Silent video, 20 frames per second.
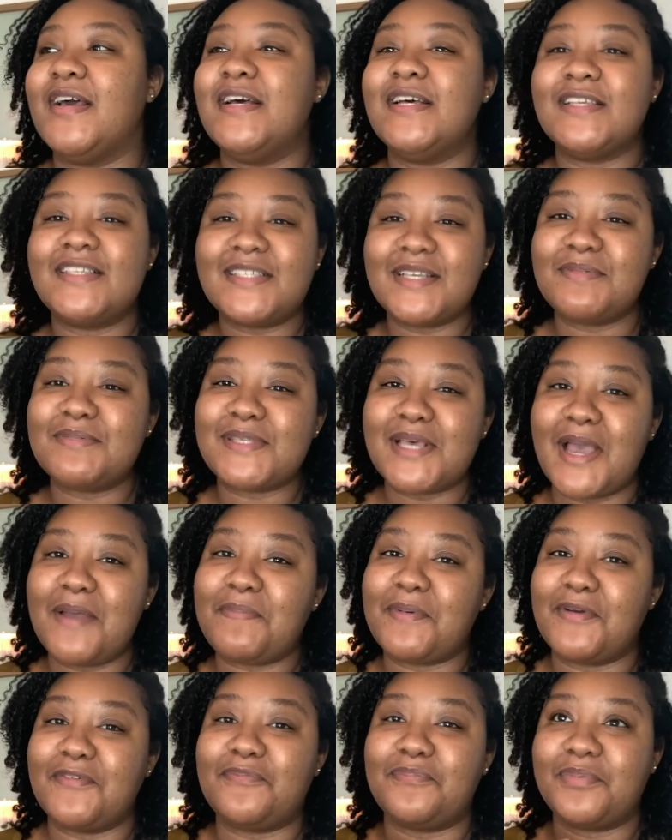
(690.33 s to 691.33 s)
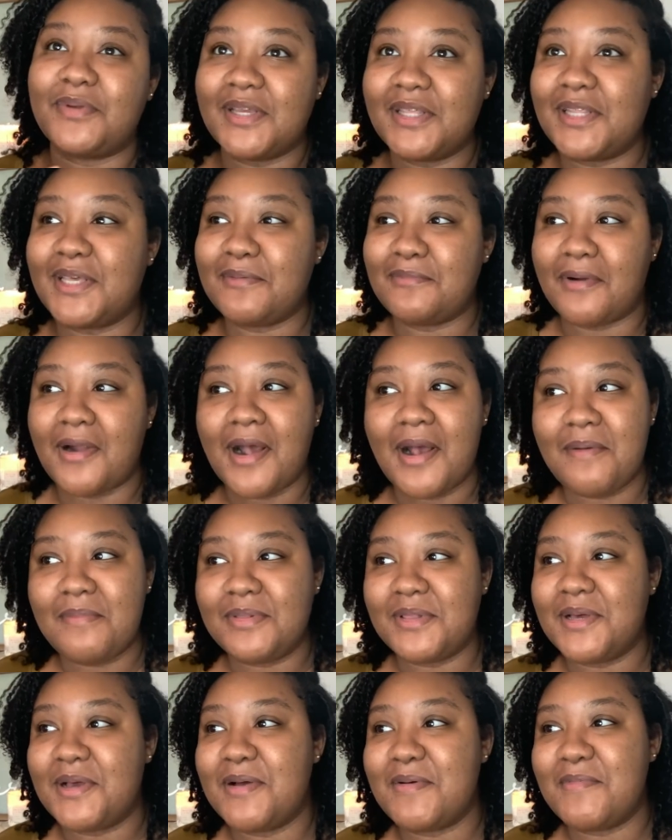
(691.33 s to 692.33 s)
some type of breathing
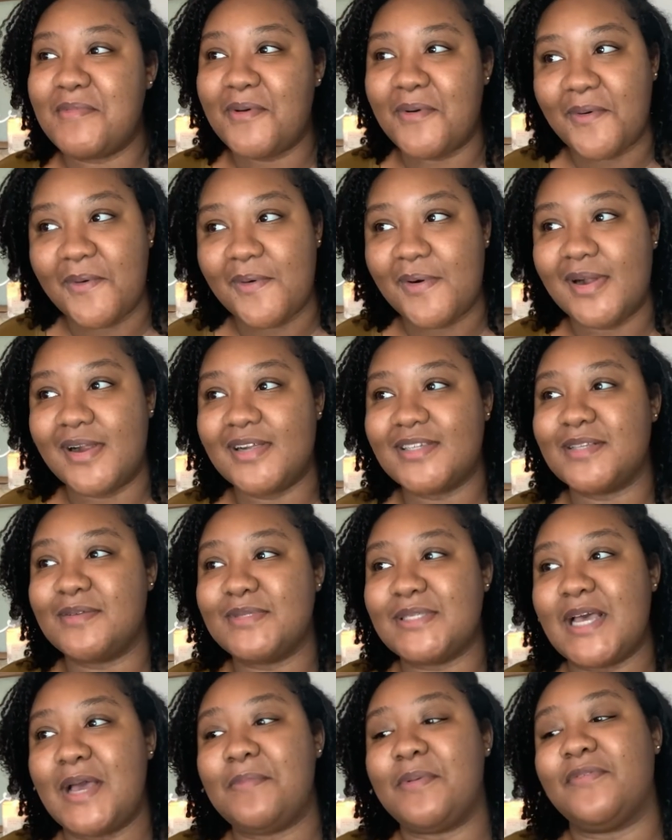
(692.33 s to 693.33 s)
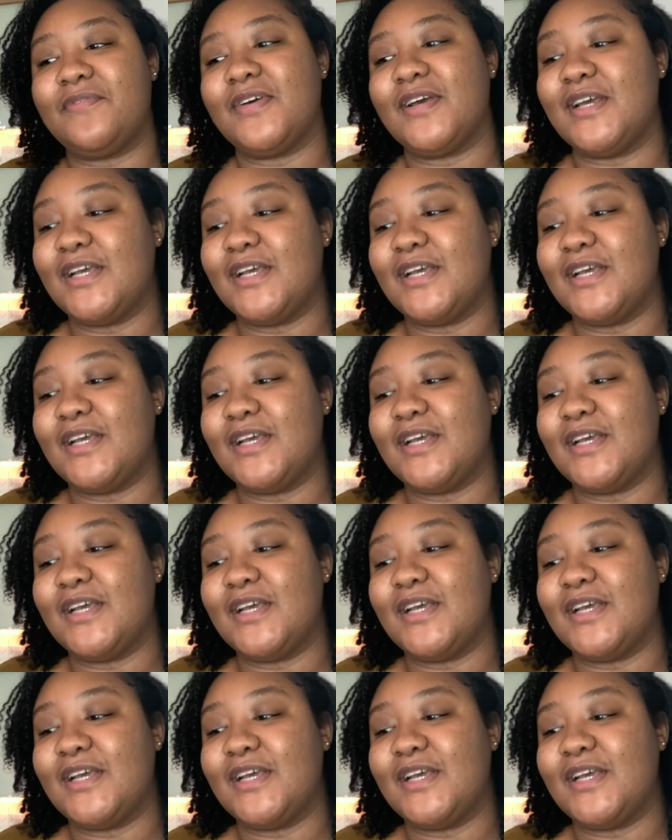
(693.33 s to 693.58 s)
problem or some type of